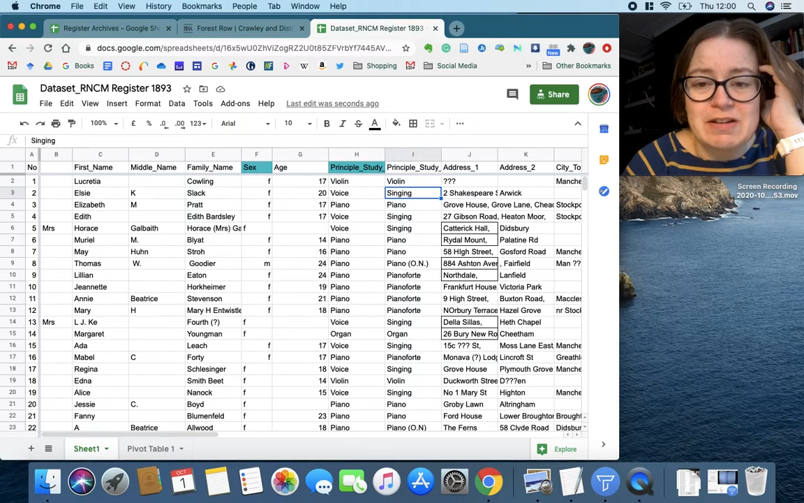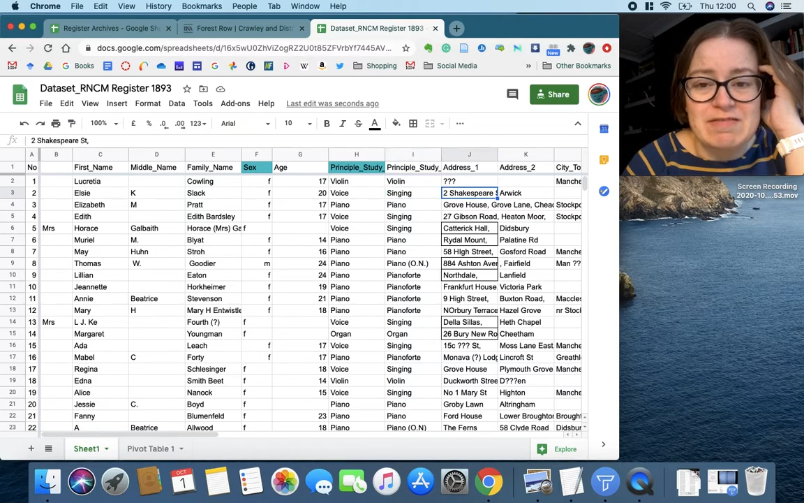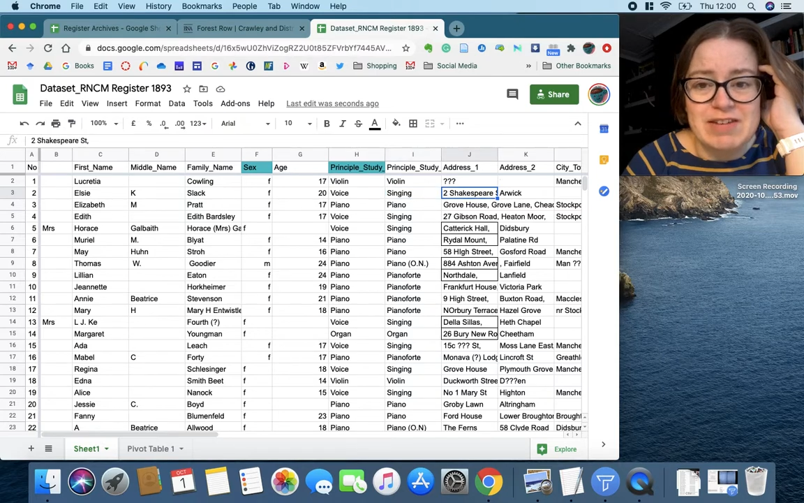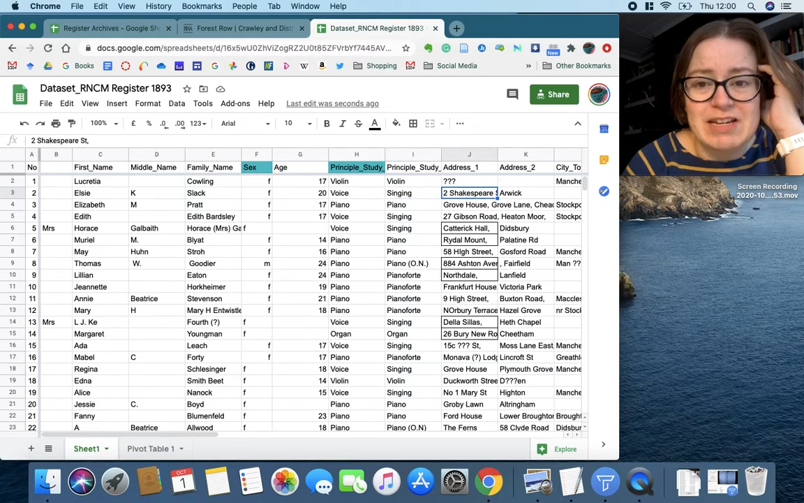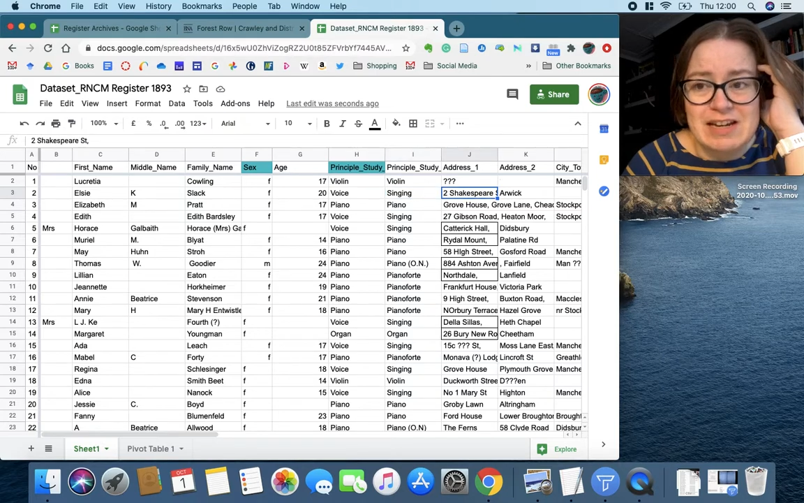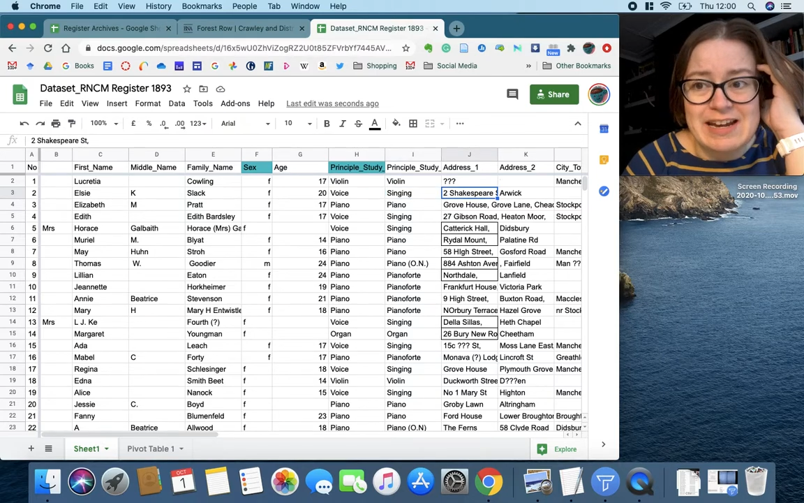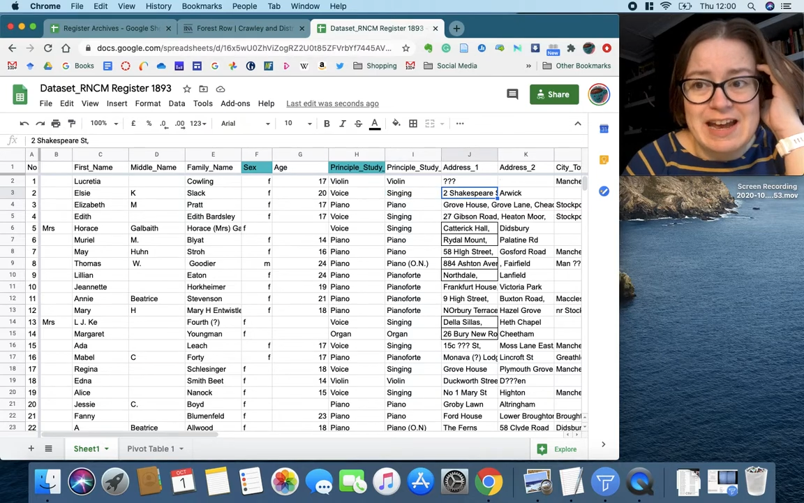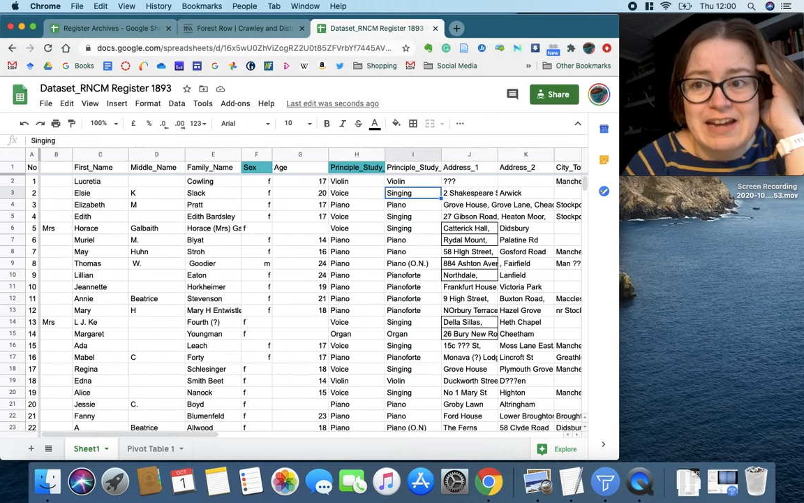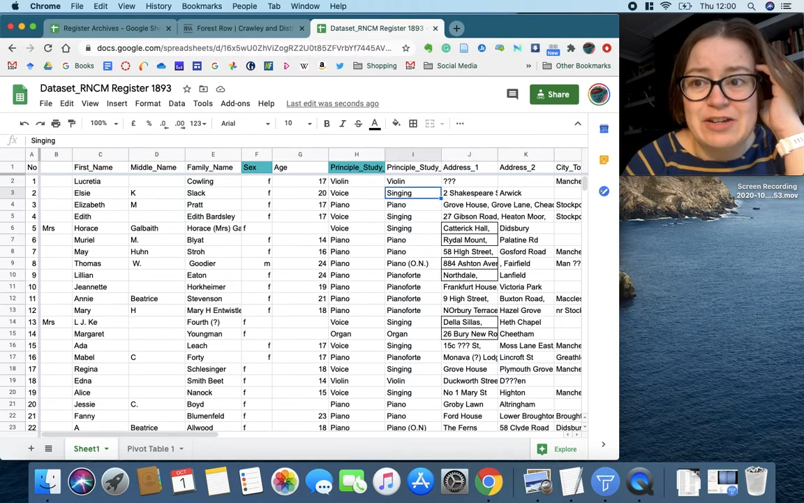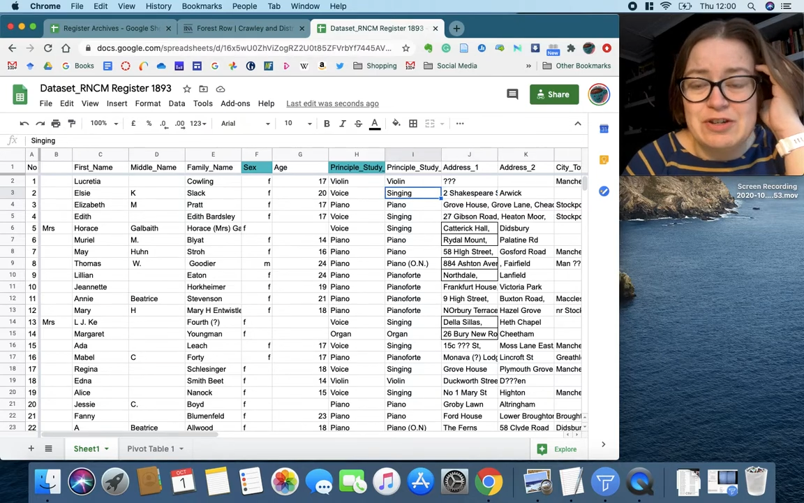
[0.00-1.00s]
really,
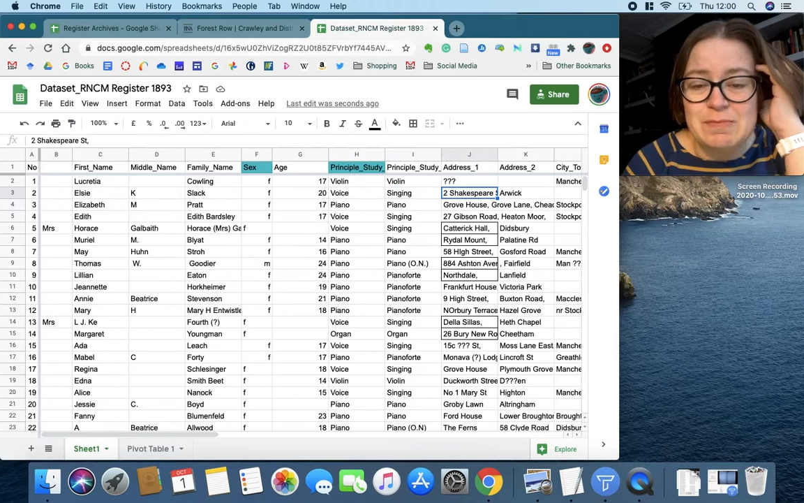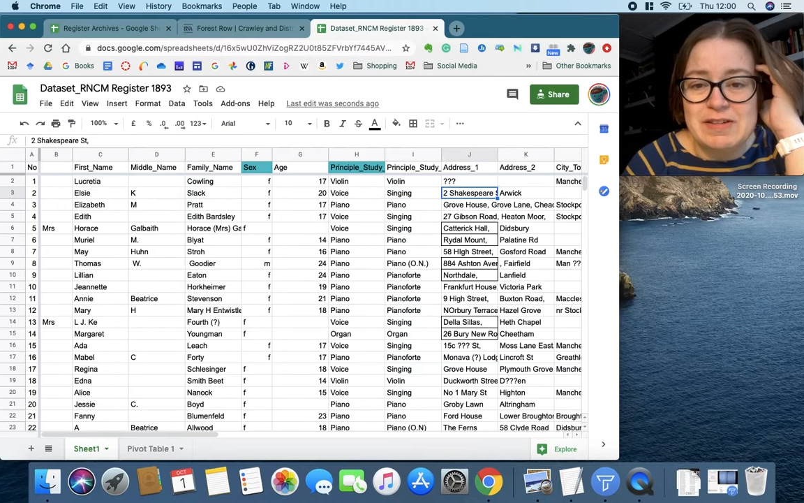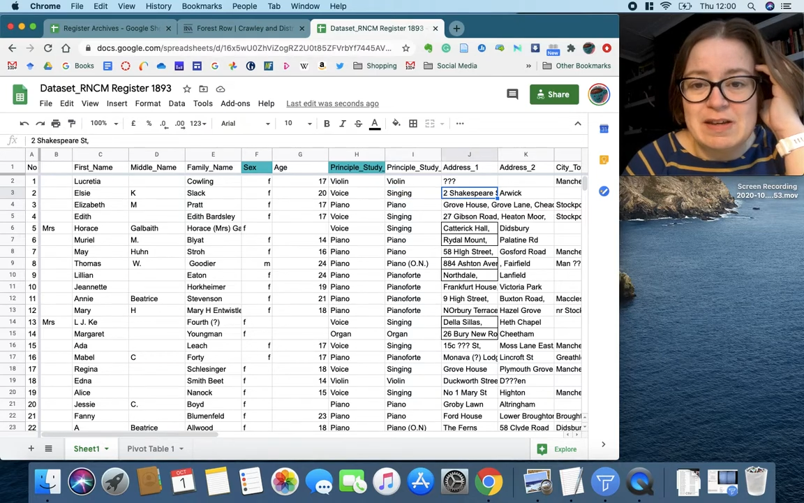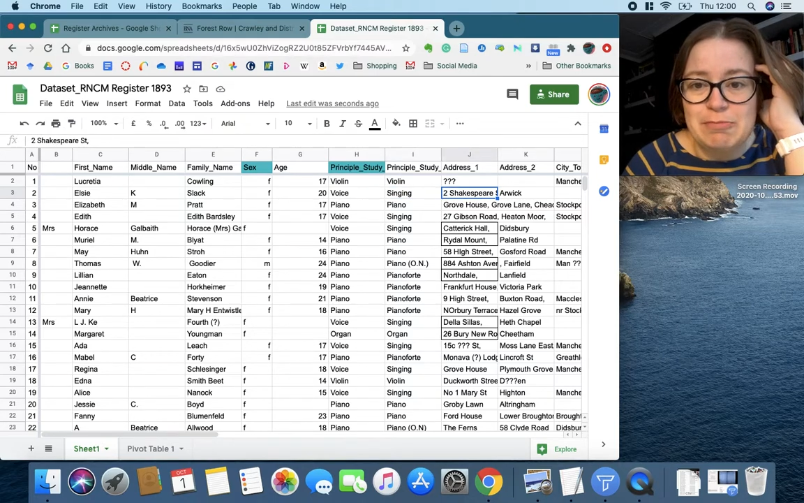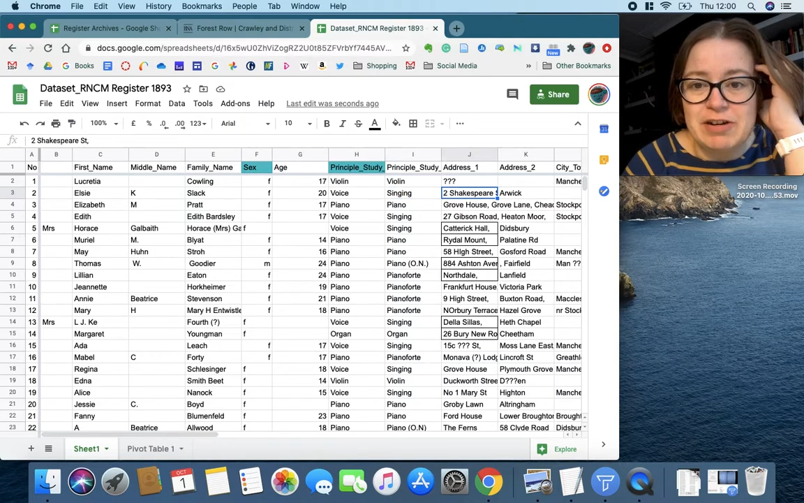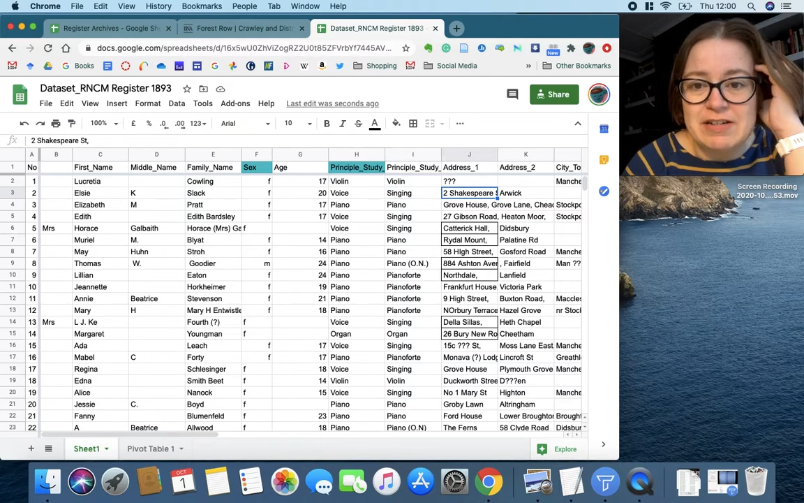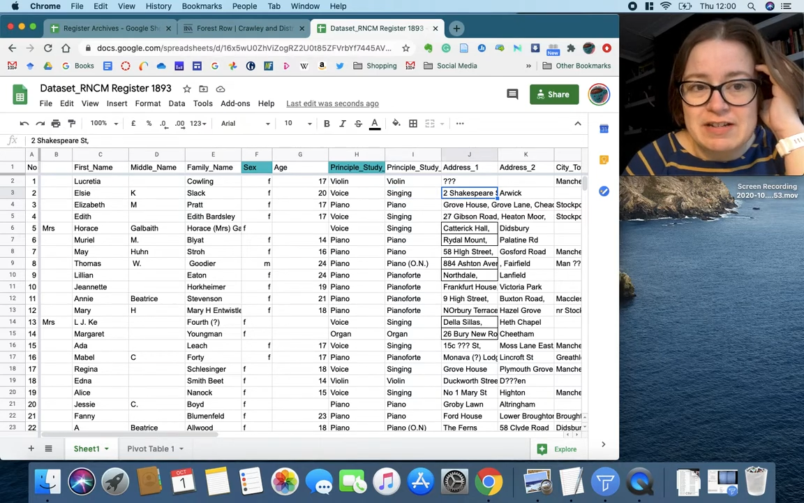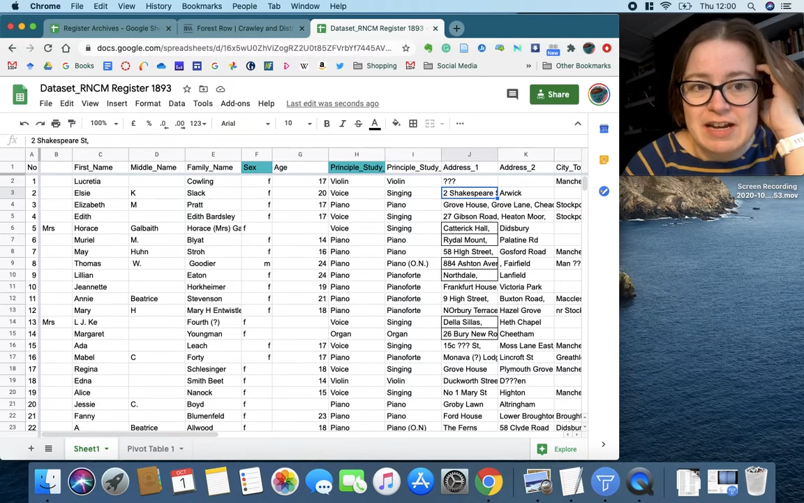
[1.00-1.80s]
again, it should be separated